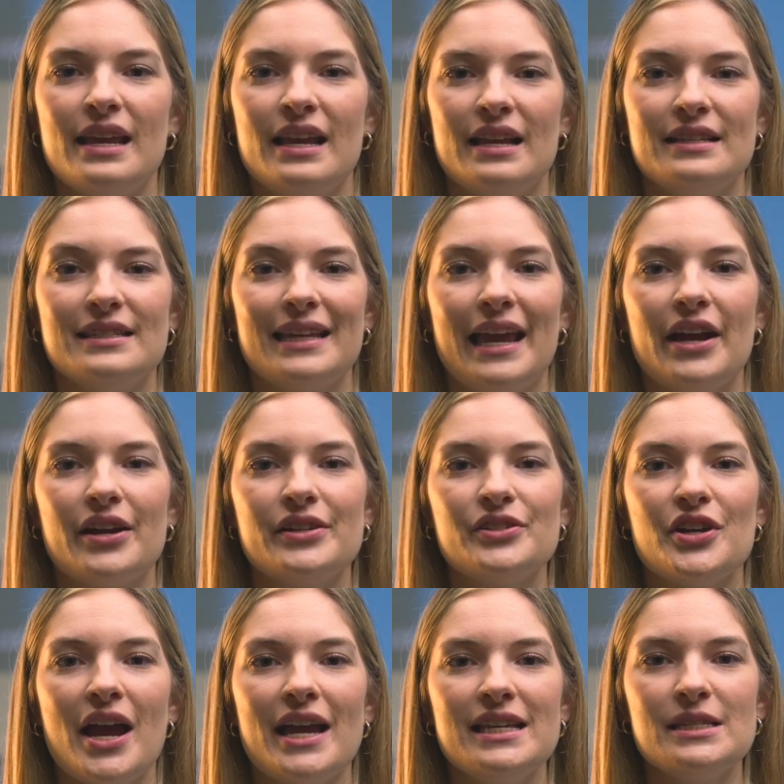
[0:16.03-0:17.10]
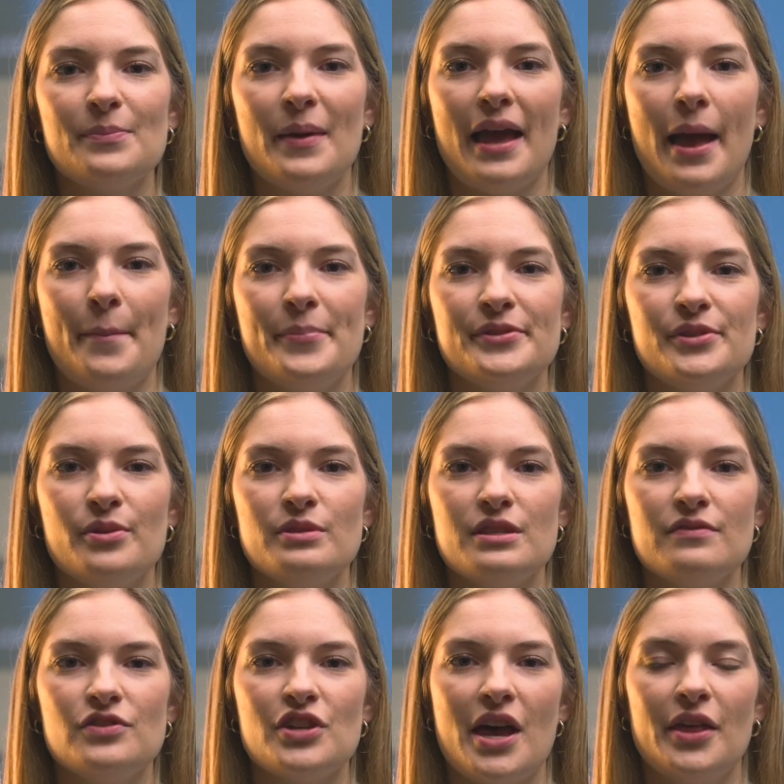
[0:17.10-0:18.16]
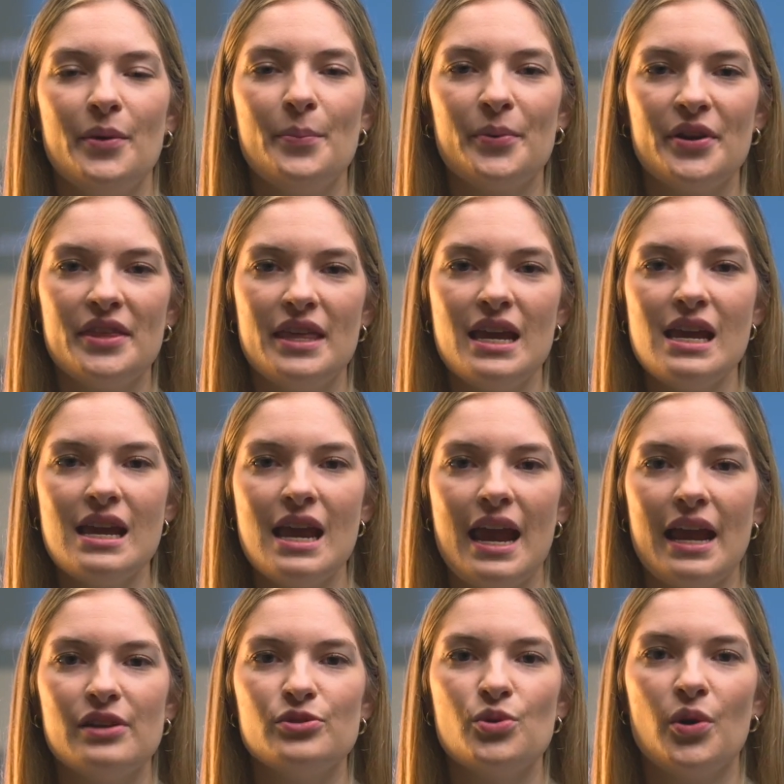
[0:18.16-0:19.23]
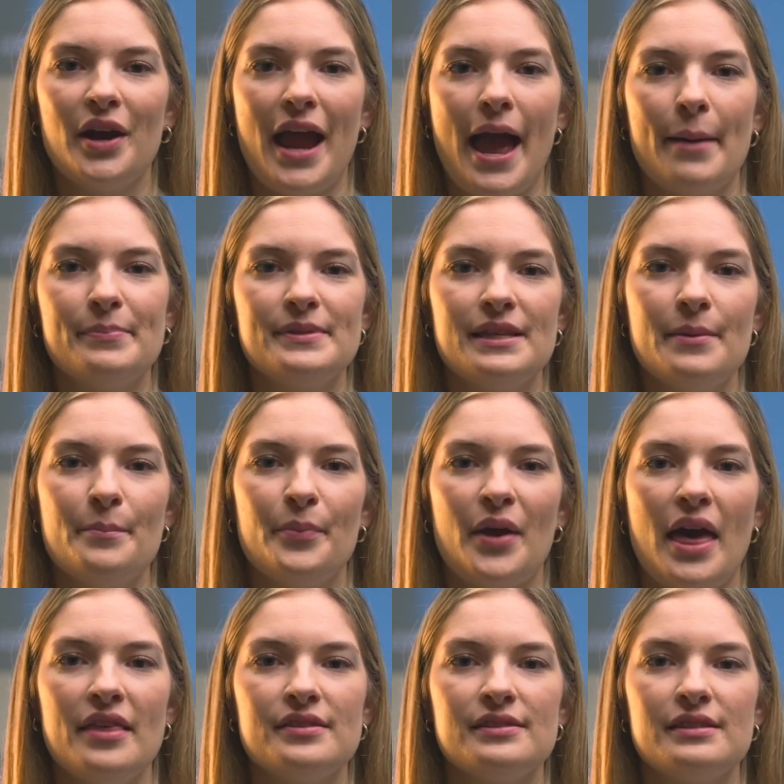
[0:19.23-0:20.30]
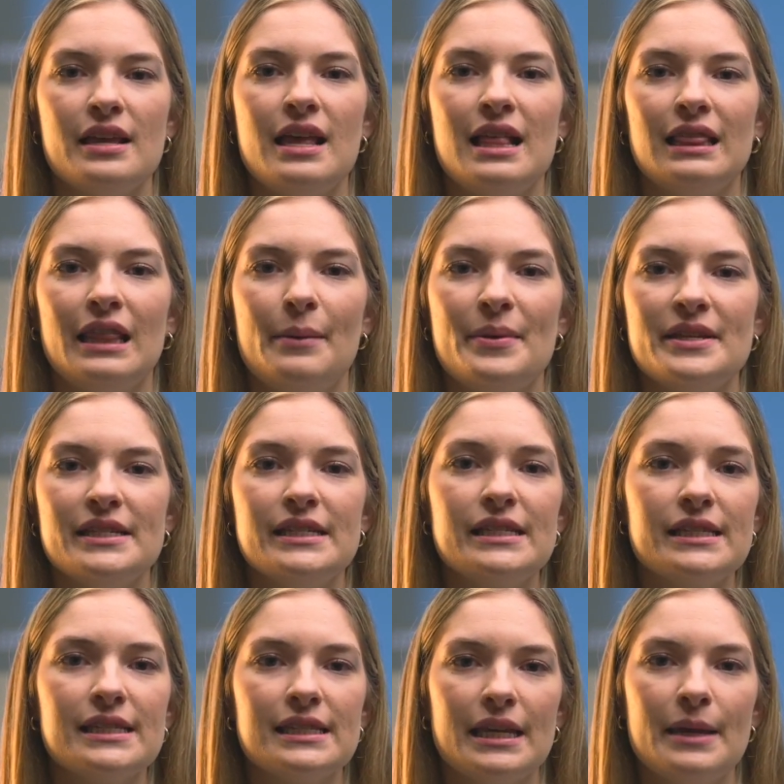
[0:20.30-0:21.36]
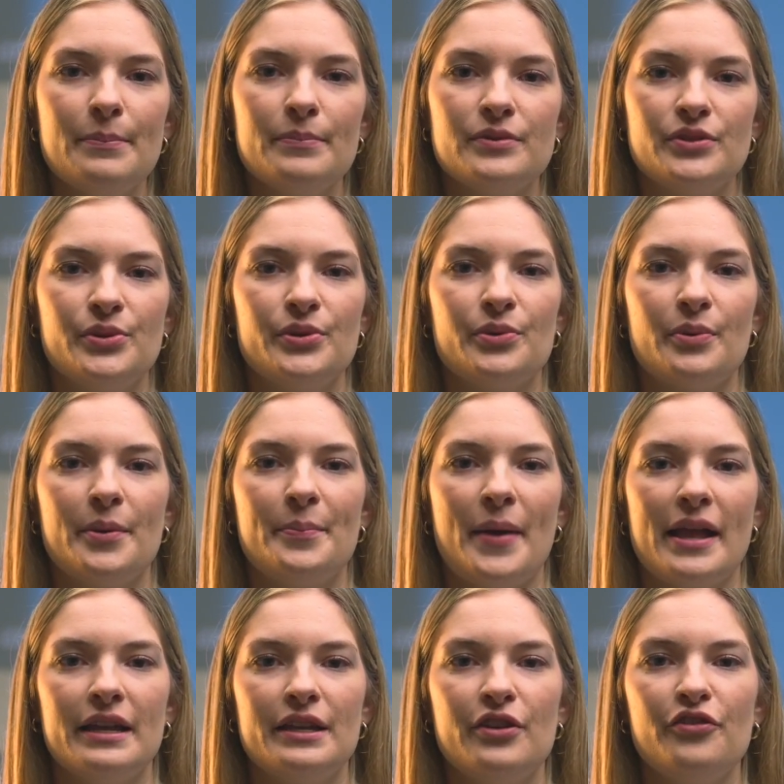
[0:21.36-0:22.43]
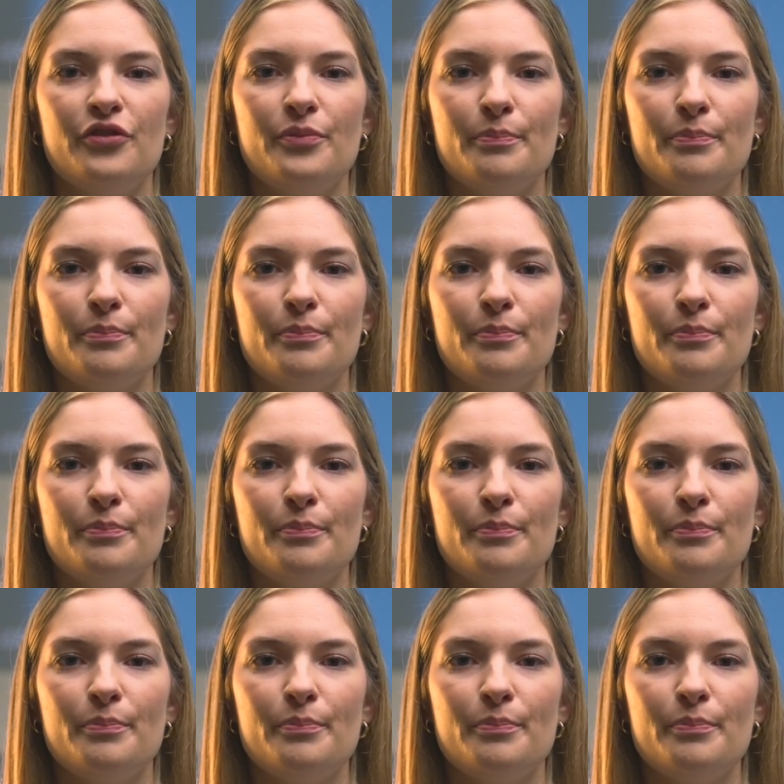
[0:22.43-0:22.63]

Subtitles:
It is characterized by episodes of shallow breathing and/or absent breaths limited to sleep due to repetitive,